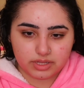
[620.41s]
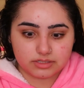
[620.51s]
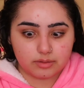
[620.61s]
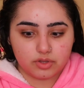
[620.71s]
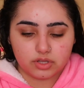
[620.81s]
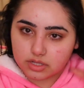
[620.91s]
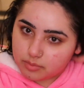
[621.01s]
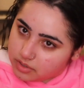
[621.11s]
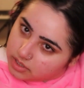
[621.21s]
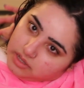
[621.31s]
So I'm only going to
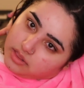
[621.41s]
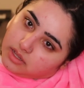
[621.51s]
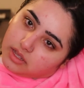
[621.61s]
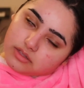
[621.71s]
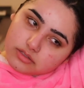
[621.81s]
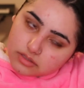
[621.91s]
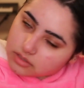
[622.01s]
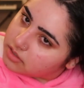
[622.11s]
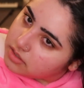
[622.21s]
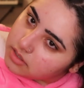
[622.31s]
put it in the ends
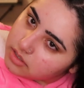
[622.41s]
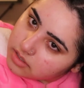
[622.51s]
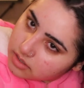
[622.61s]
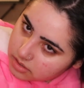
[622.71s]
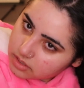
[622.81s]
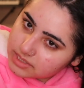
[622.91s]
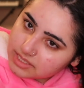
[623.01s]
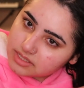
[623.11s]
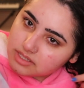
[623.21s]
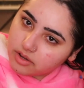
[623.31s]
because
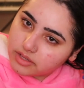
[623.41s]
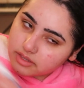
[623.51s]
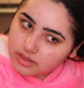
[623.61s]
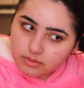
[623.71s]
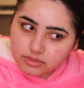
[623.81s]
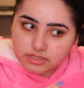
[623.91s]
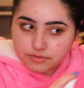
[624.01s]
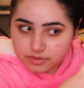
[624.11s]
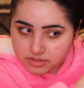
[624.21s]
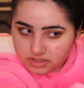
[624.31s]
this is the only thing that was
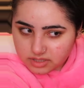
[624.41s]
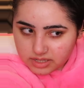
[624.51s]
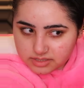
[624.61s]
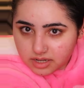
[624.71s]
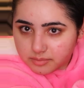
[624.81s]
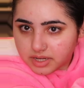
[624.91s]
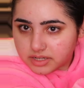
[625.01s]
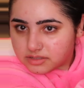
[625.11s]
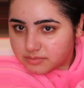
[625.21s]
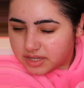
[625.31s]
different to the last time that I
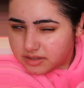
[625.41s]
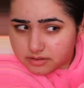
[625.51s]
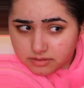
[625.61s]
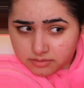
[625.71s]
did my hair.